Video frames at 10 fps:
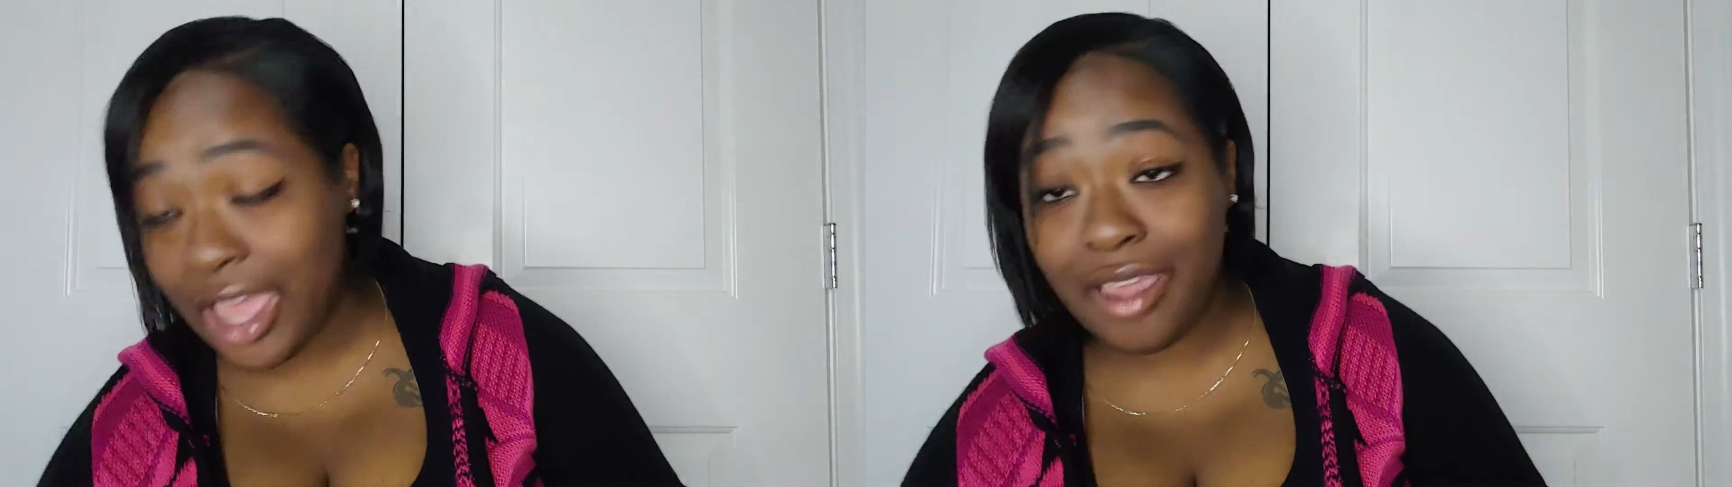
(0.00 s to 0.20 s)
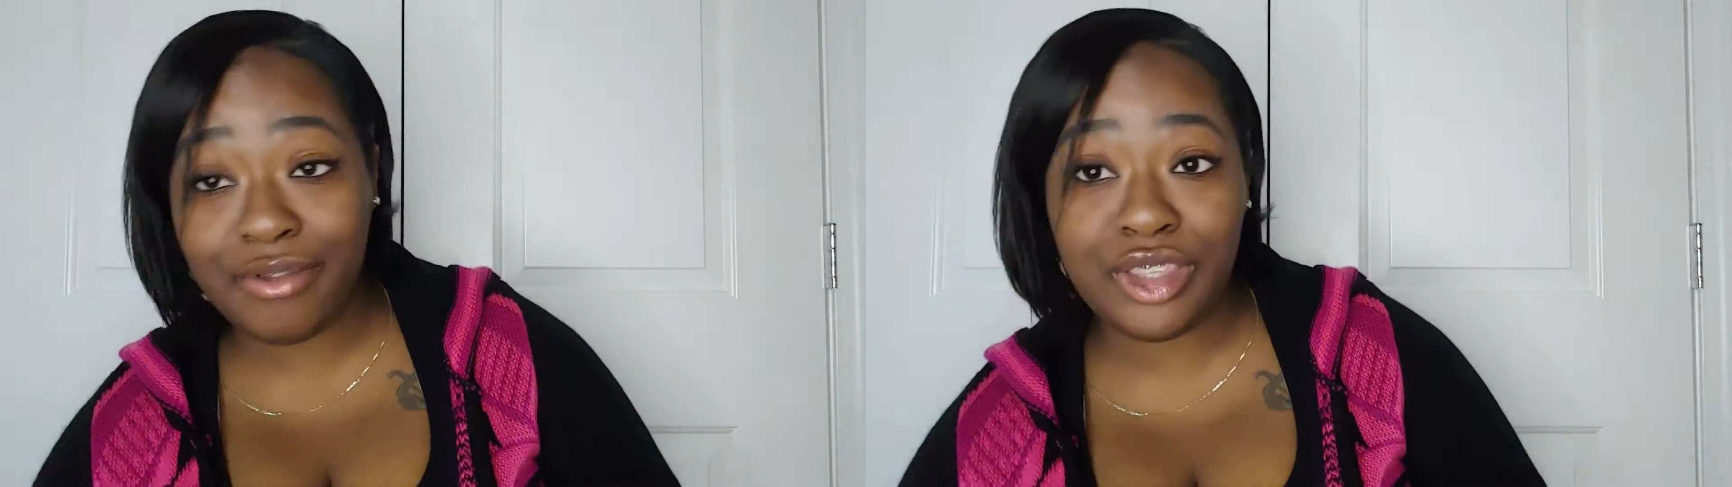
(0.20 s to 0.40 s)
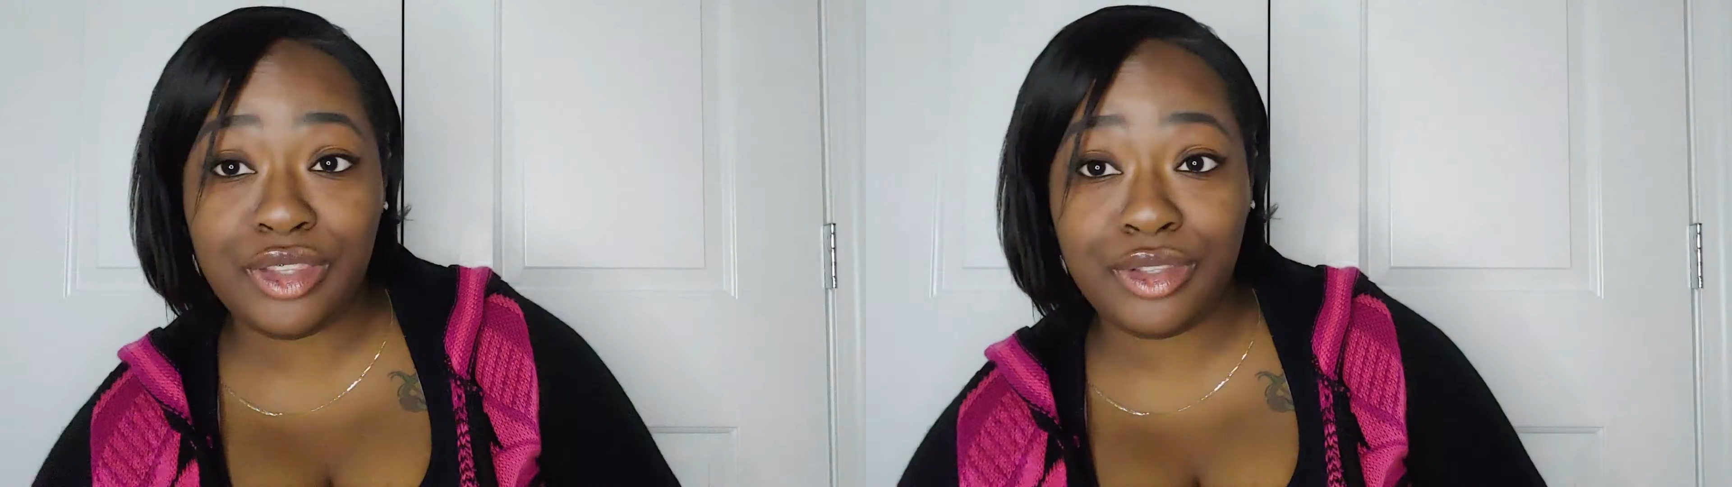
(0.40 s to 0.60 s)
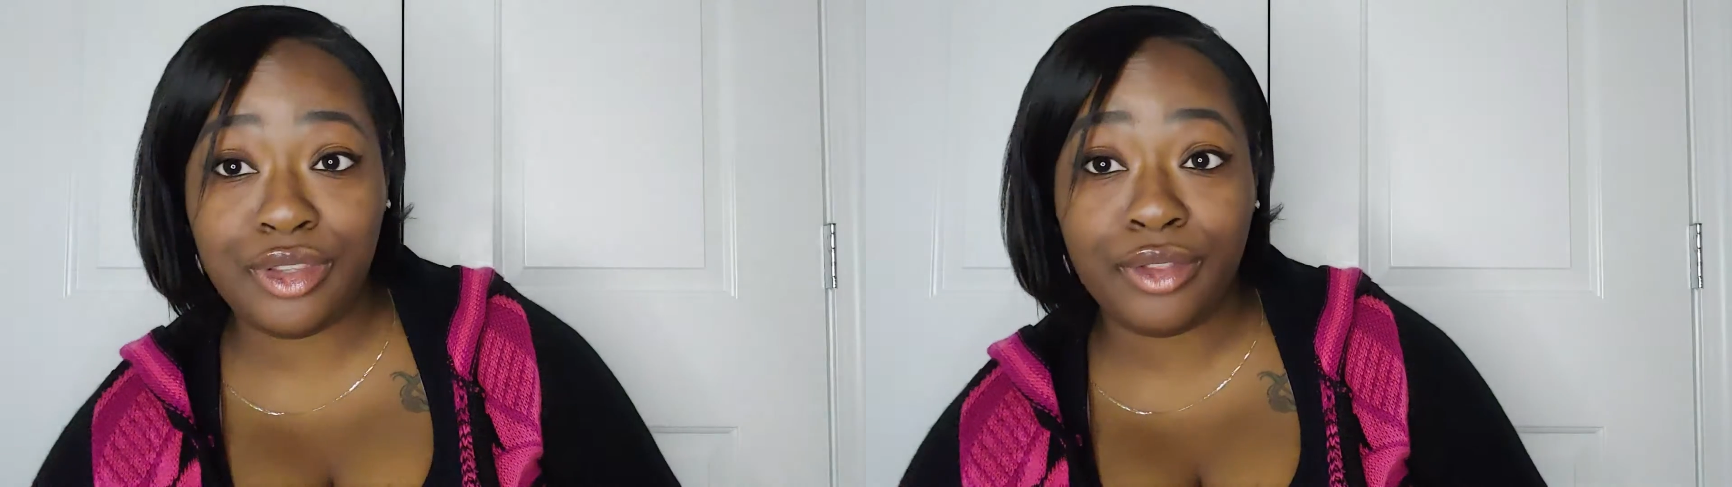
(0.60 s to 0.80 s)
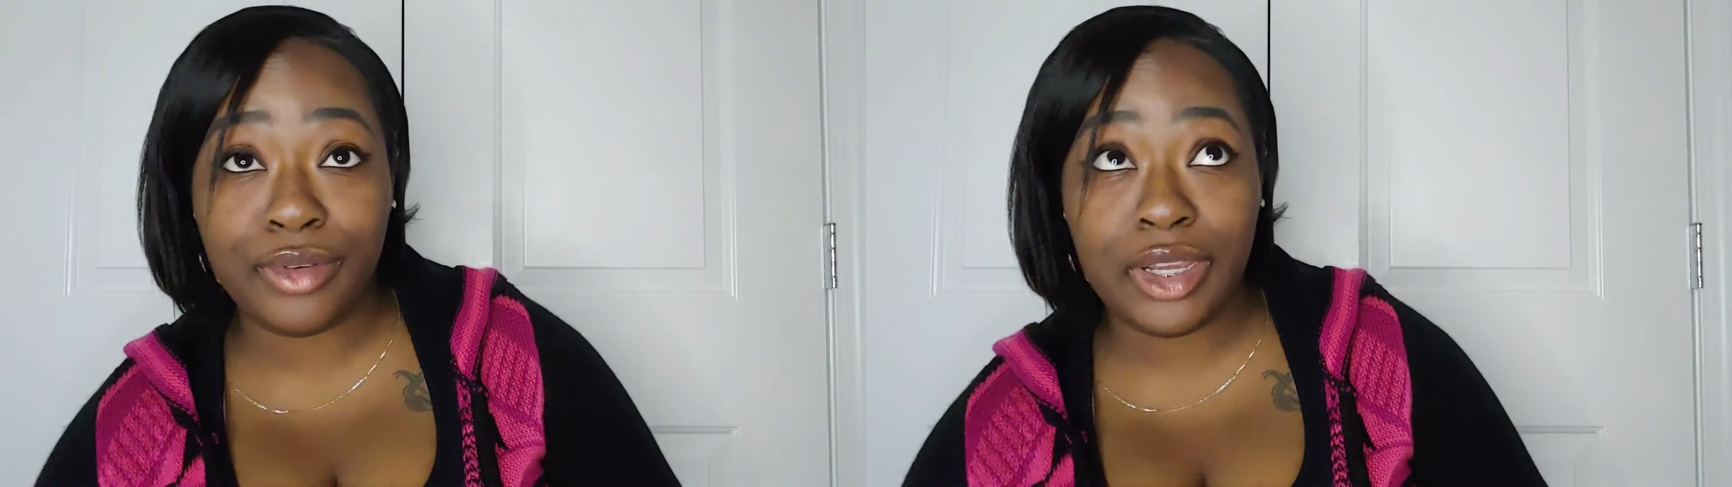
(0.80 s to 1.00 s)
I have
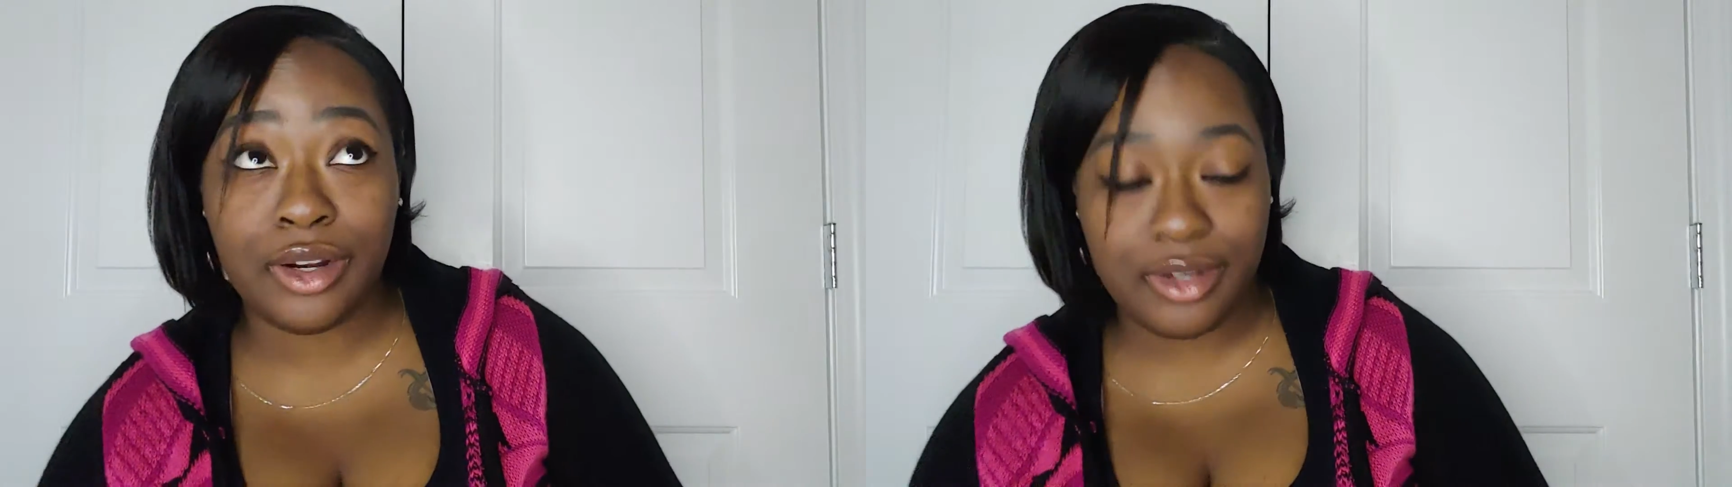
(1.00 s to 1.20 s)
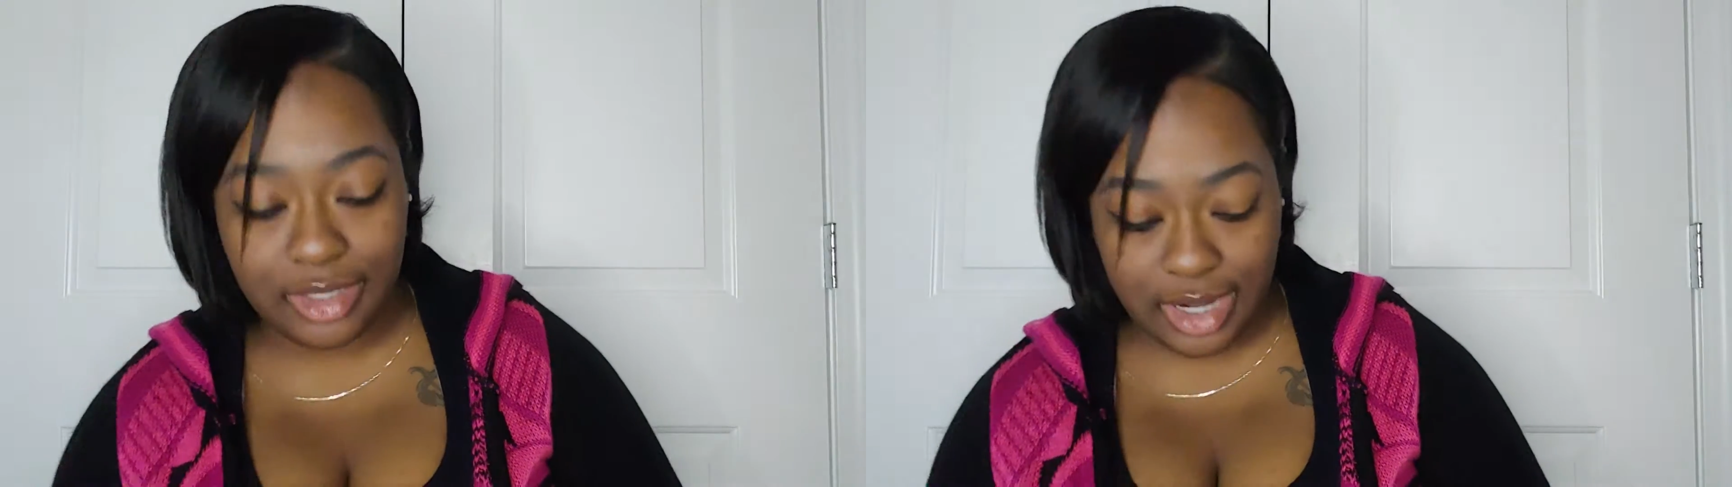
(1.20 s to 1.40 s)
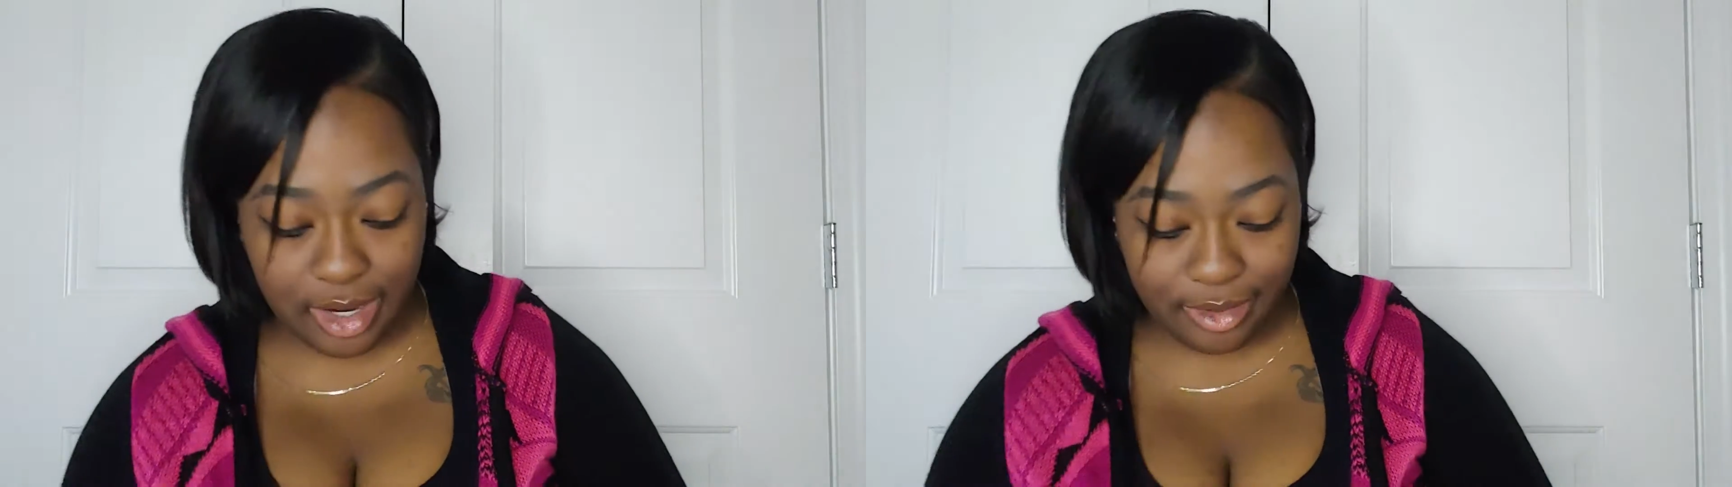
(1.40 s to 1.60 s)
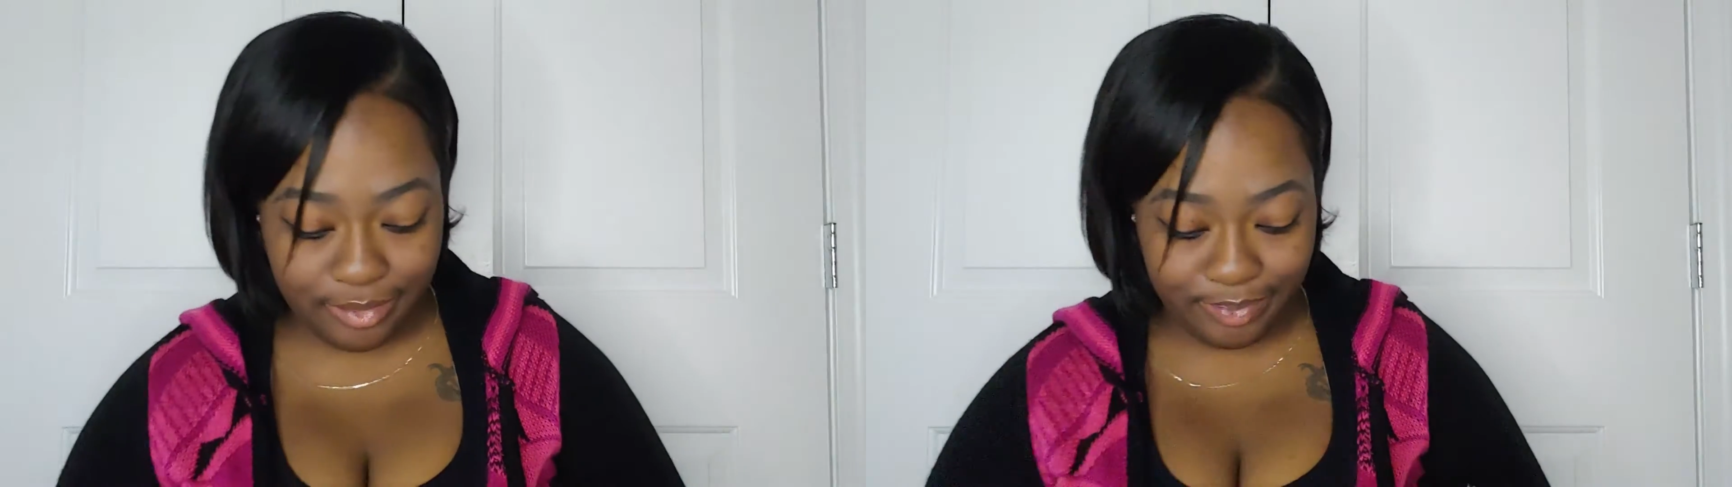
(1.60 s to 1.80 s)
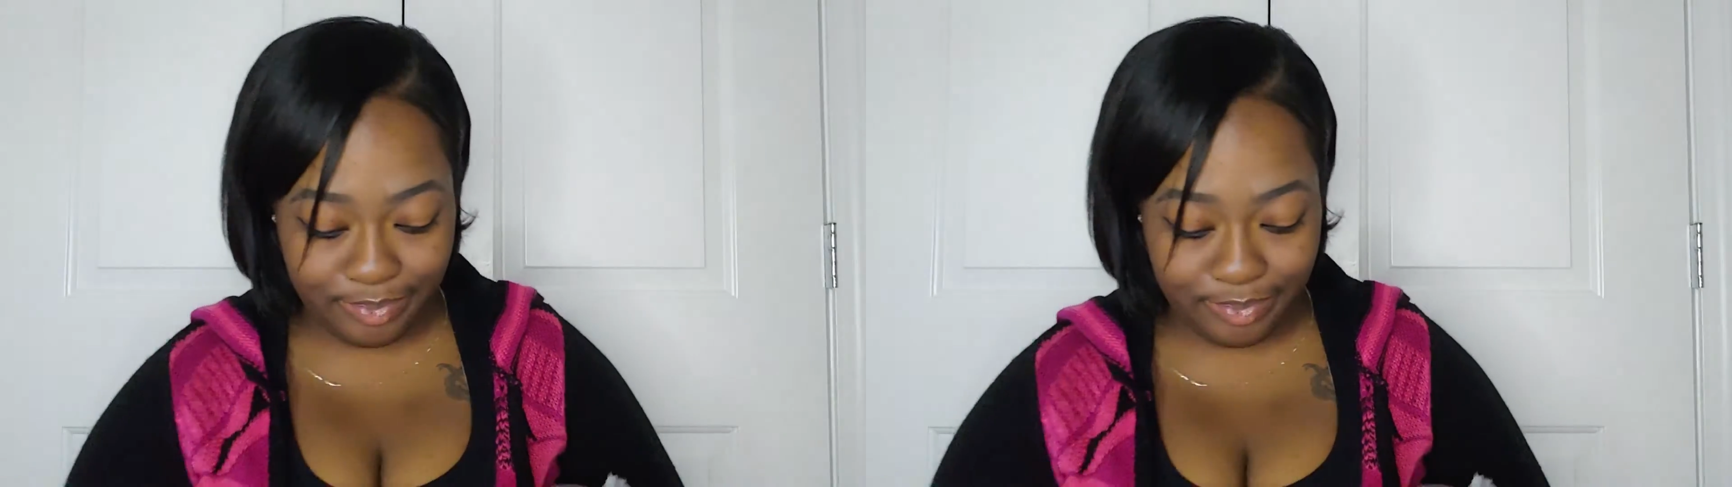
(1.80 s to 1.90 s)
three of those now.